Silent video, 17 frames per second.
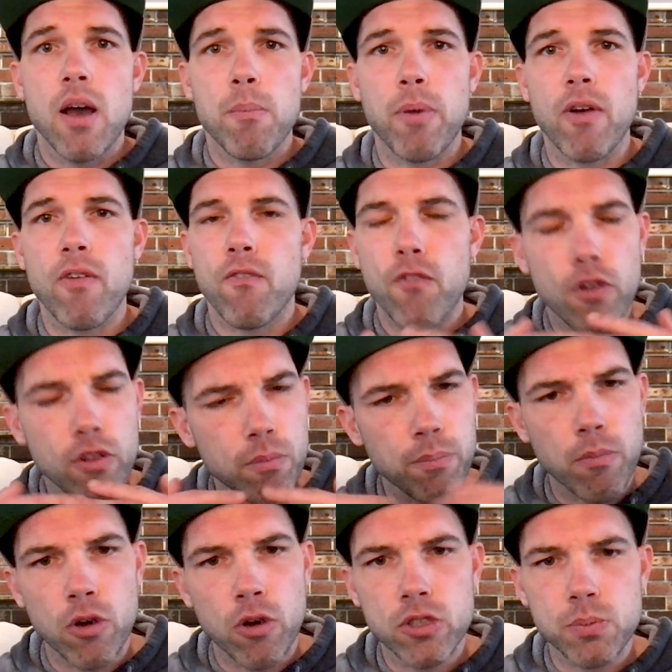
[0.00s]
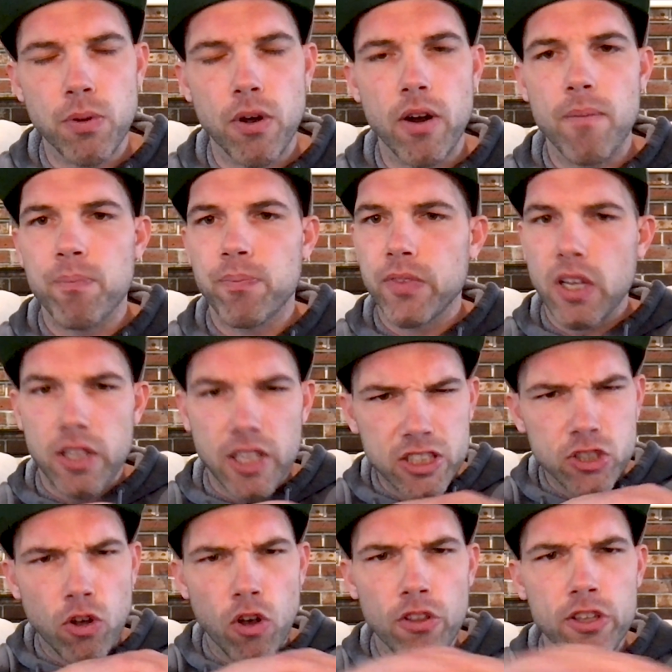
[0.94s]
But for the most part,
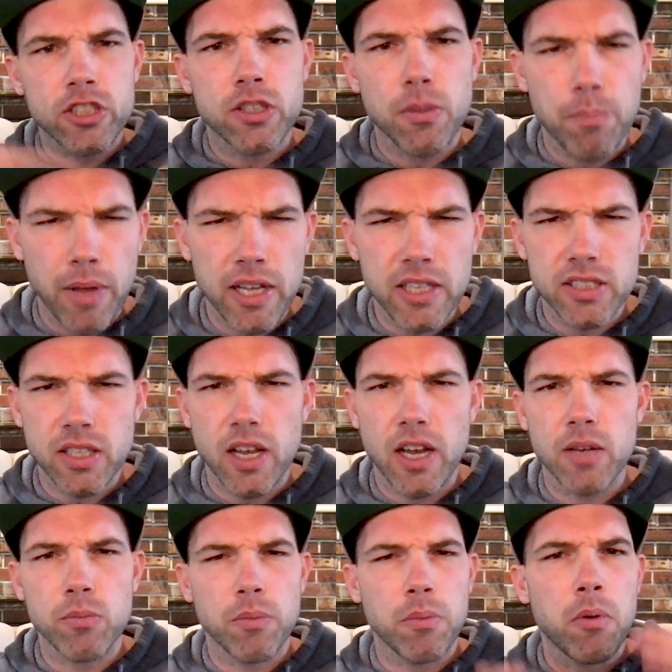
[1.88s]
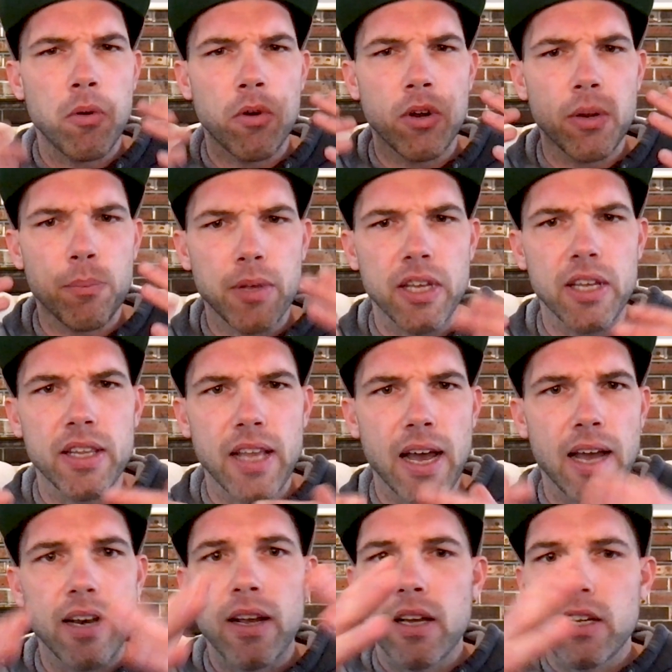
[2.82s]
let's call this the baseline. We want to be in
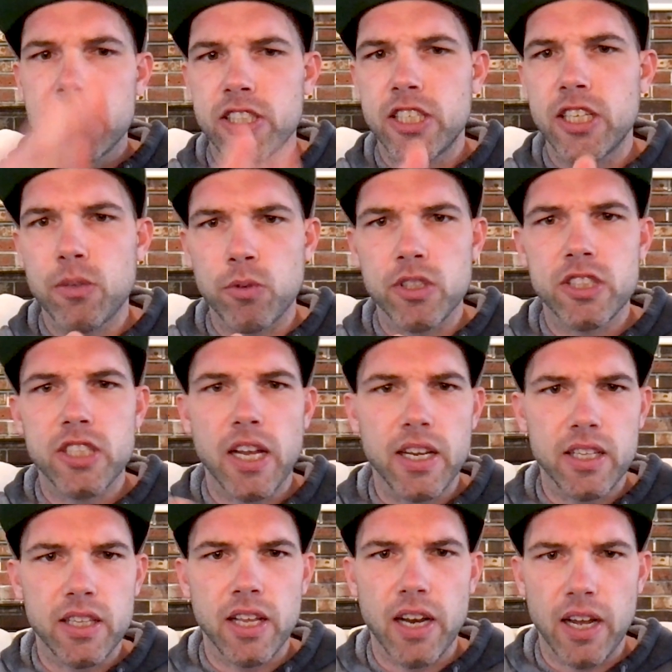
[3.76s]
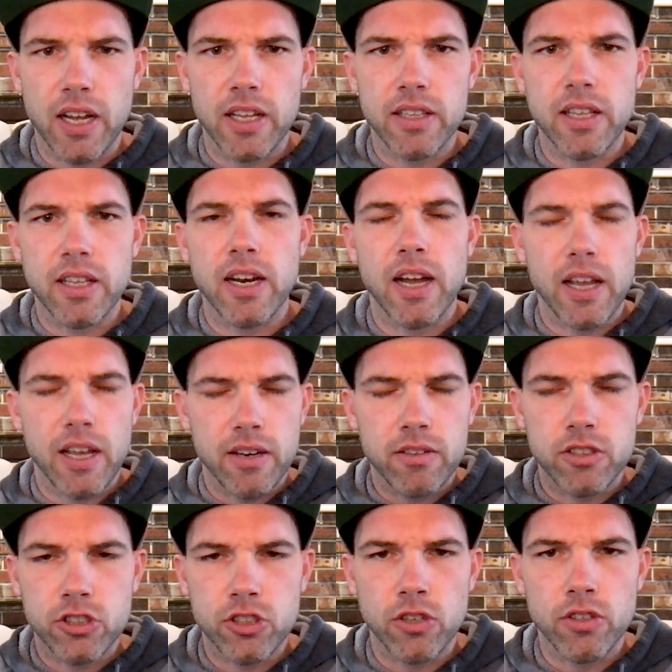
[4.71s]
that sequence setting that I
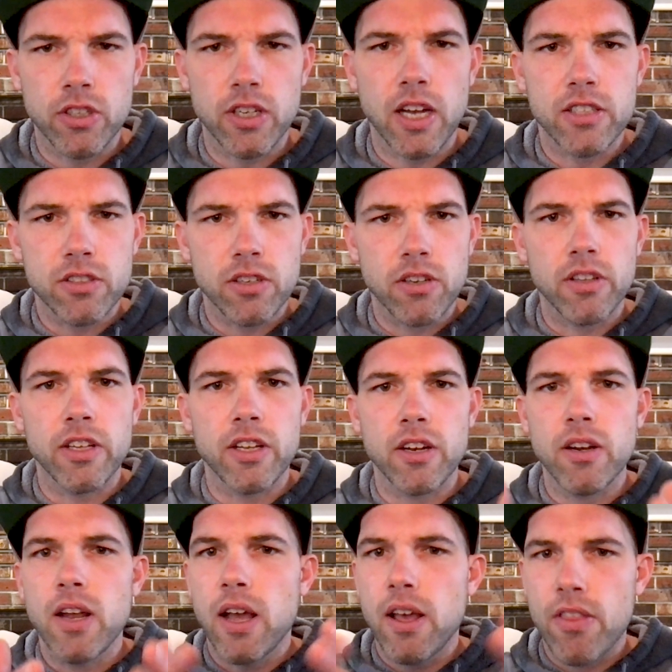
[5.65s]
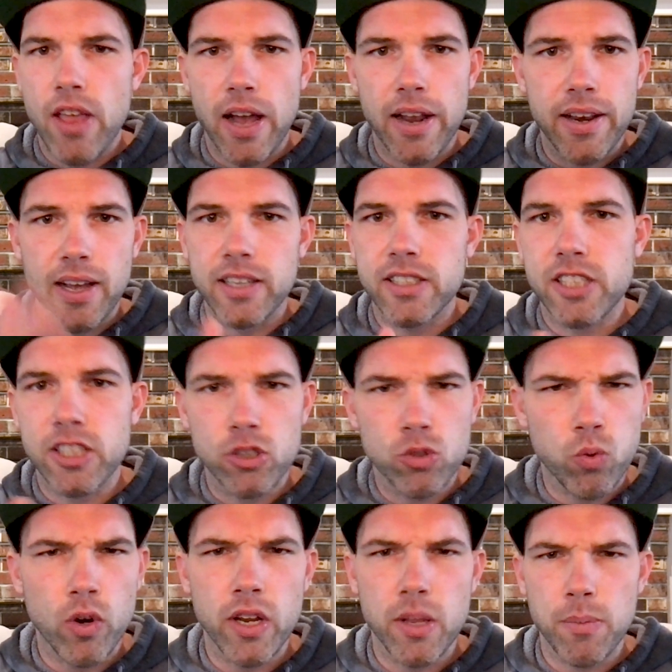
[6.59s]
had shown you guys earlier, that
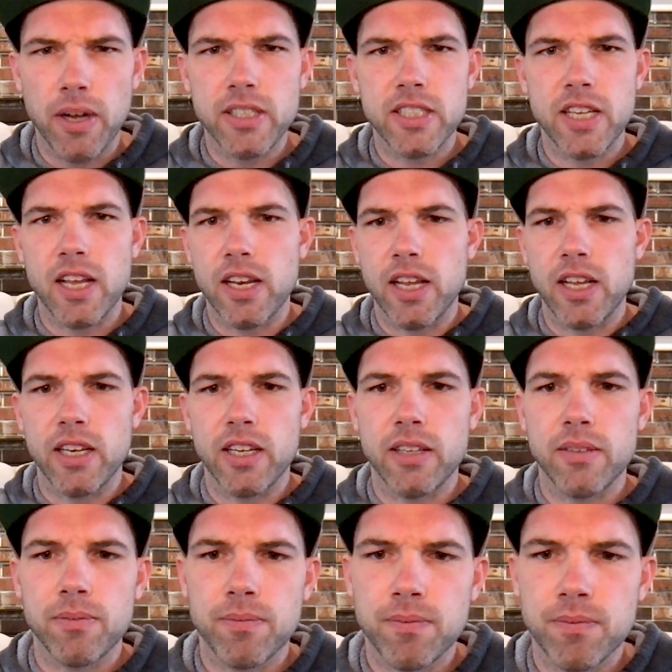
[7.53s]
1920 by 1080.